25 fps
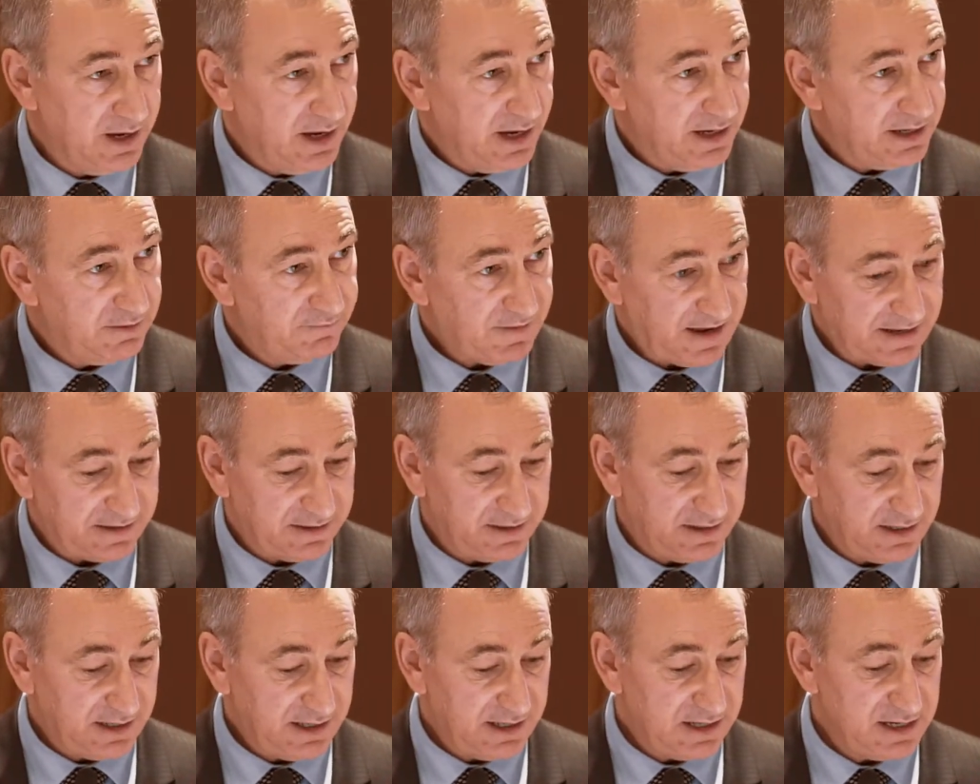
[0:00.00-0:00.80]
And in
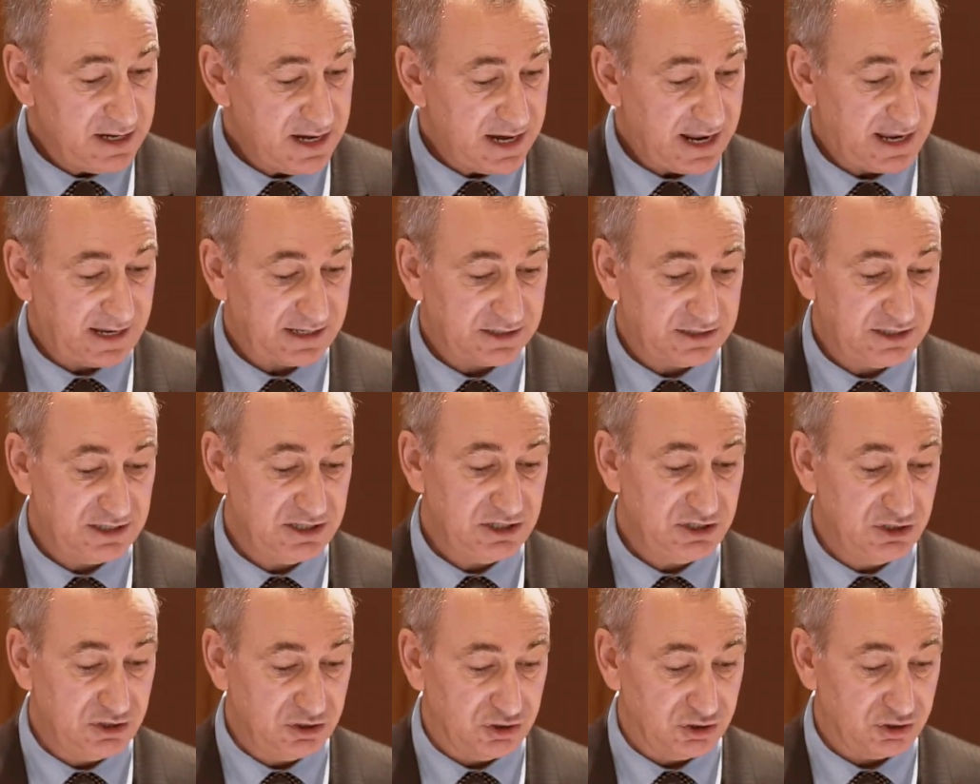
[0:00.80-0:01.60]
fact, the index
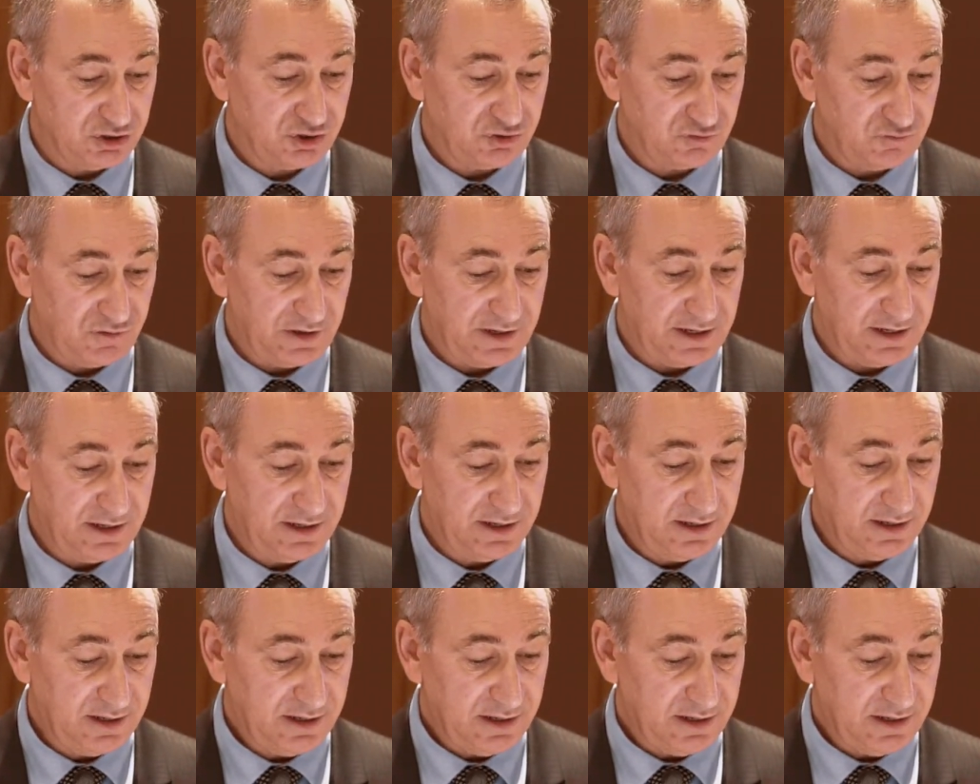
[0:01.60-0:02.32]
industry,